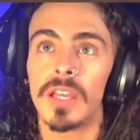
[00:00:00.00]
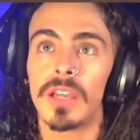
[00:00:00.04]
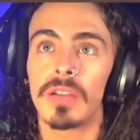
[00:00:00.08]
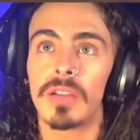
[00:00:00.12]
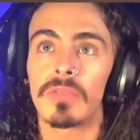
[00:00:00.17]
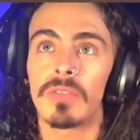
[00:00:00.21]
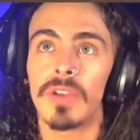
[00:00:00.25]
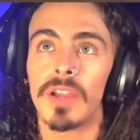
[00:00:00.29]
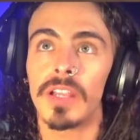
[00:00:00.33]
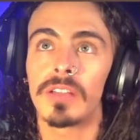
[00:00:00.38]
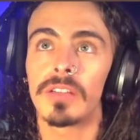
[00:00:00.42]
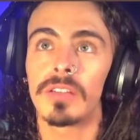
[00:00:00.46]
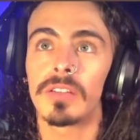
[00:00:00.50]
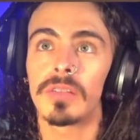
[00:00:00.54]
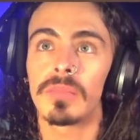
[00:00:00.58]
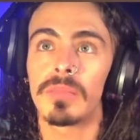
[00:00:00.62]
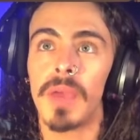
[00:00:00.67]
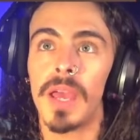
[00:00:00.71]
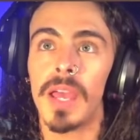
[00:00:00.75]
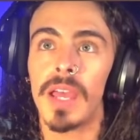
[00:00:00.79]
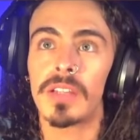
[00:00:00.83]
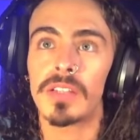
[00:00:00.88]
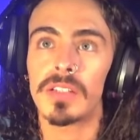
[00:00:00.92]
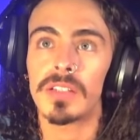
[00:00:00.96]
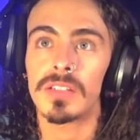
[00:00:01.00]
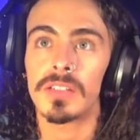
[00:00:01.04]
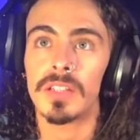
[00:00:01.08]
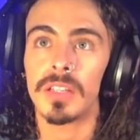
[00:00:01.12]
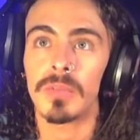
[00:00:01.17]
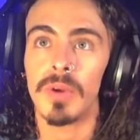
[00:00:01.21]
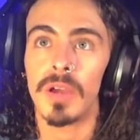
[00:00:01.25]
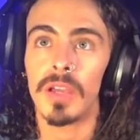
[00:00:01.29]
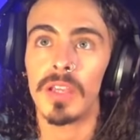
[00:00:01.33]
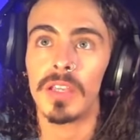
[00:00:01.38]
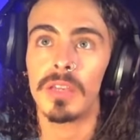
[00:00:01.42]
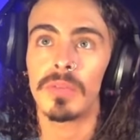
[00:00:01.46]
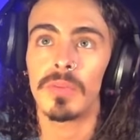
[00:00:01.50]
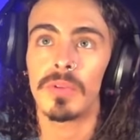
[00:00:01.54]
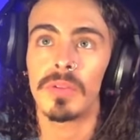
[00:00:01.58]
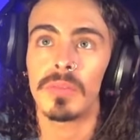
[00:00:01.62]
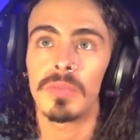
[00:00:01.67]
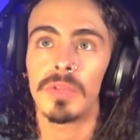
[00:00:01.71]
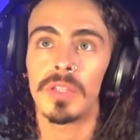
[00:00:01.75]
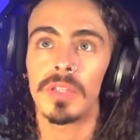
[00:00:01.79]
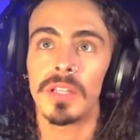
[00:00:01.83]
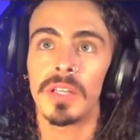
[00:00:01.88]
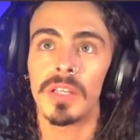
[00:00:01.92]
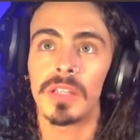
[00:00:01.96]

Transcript: a regular match? Like why he want to be like